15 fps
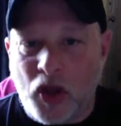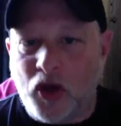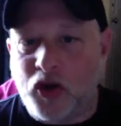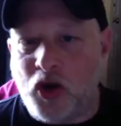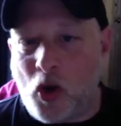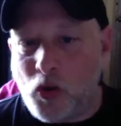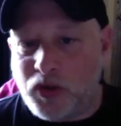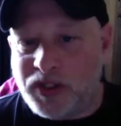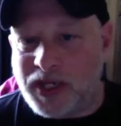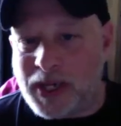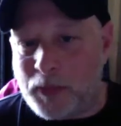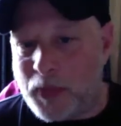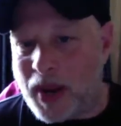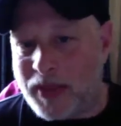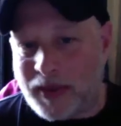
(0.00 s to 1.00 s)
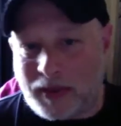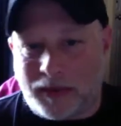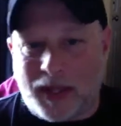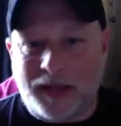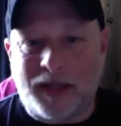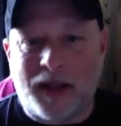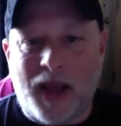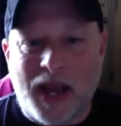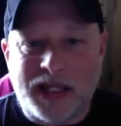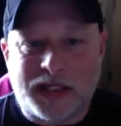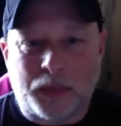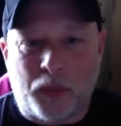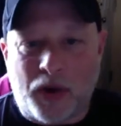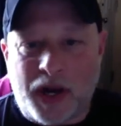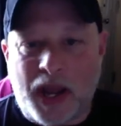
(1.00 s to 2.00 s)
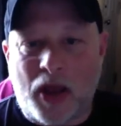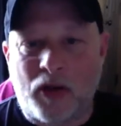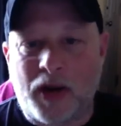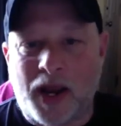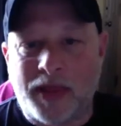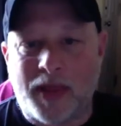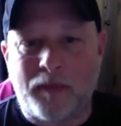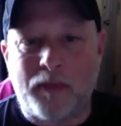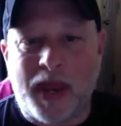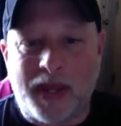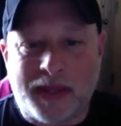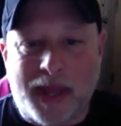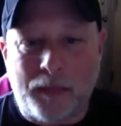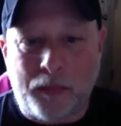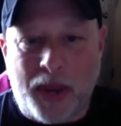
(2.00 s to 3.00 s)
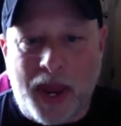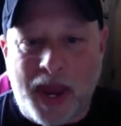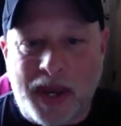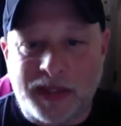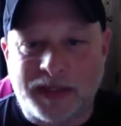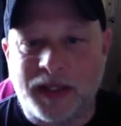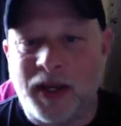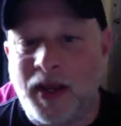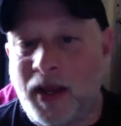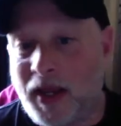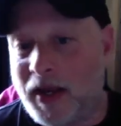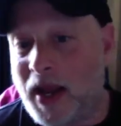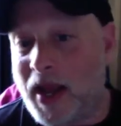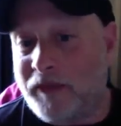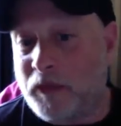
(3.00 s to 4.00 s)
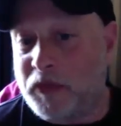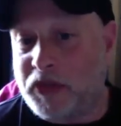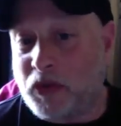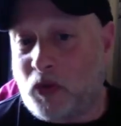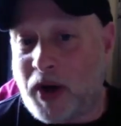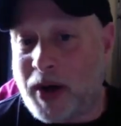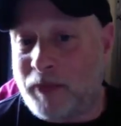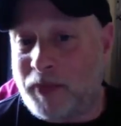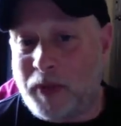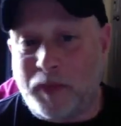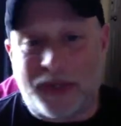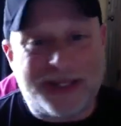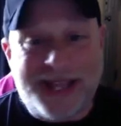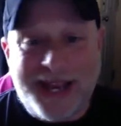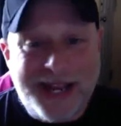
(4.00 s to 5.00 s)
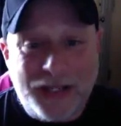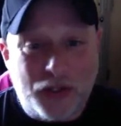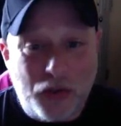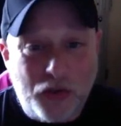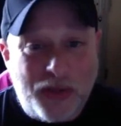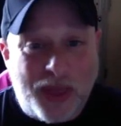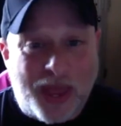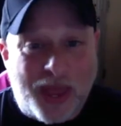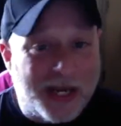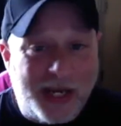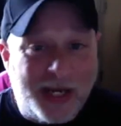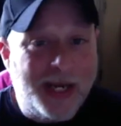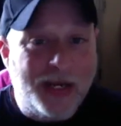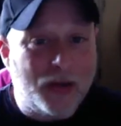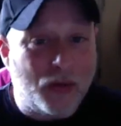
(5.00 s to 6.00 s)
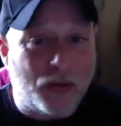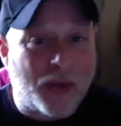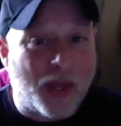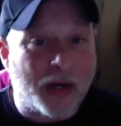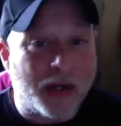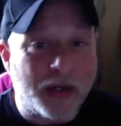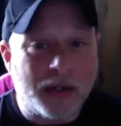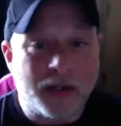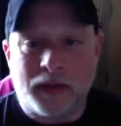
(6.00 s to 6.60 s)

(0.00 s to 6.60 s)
Go deep and then let the guys spread out and then make that pass and have them scrambling. But they didn't do that. He didn't do that.